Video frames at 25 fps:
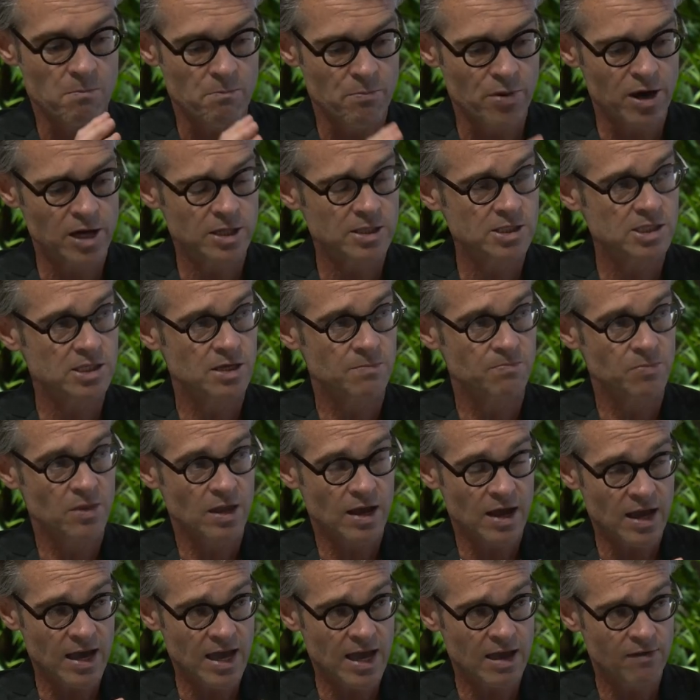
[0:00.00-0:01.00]
but
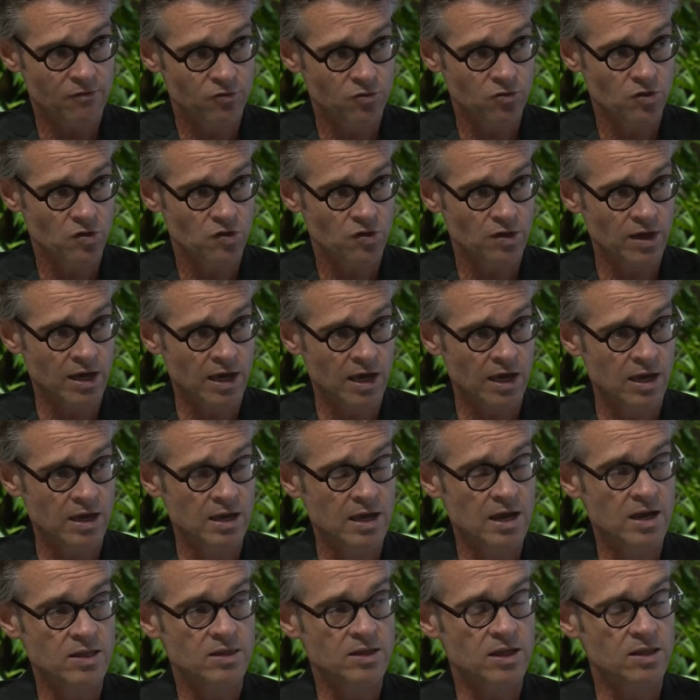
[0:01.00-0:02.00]
I have to say
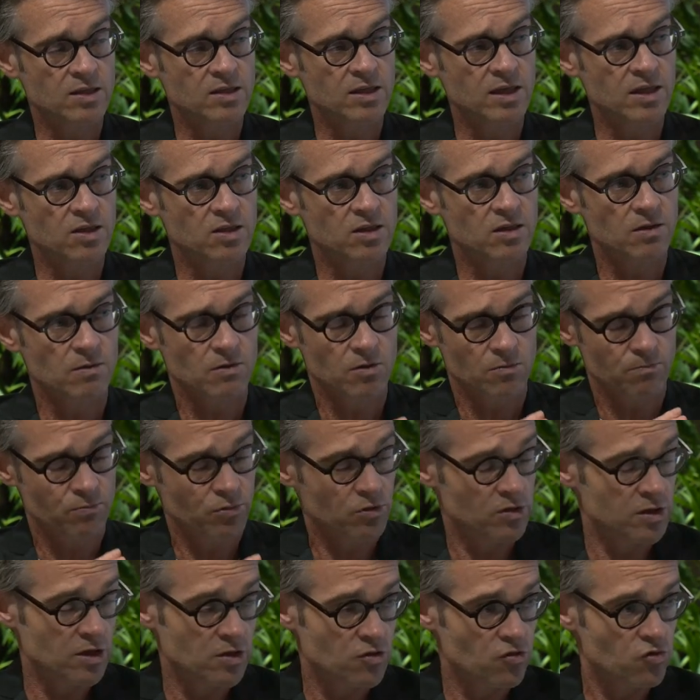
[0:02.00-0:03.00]
that
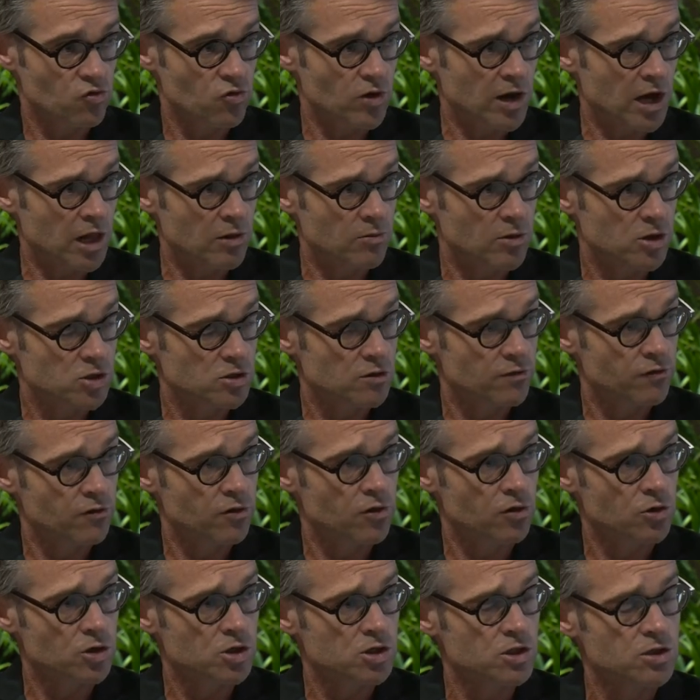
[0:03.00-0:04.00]
this trial was, of
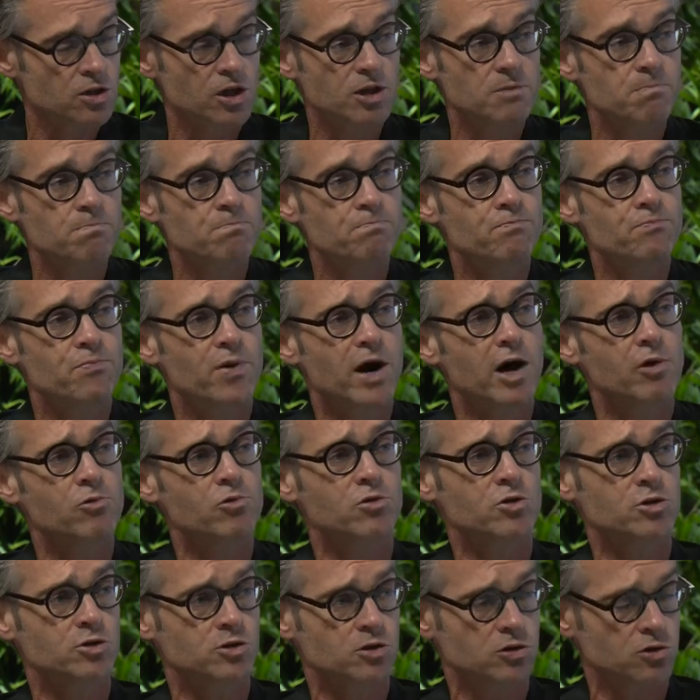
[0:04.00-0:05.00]
course, not
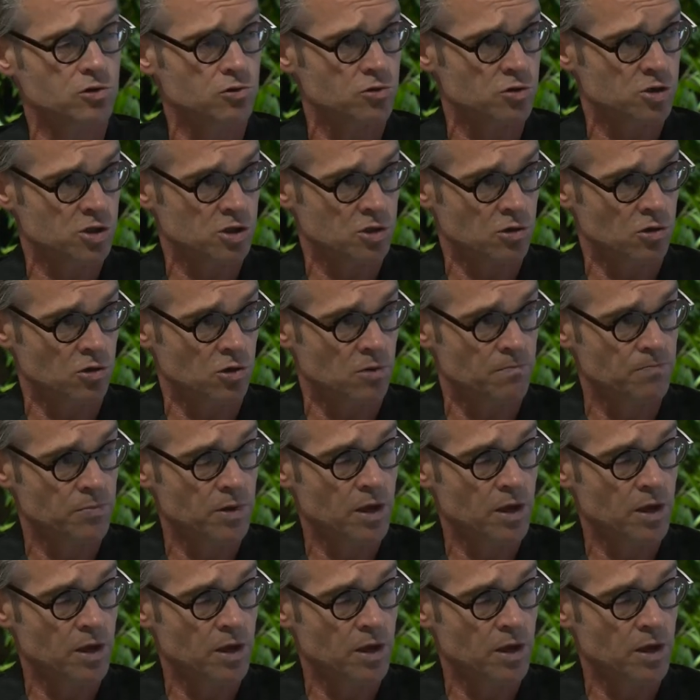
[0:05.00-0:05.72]
powered to do so.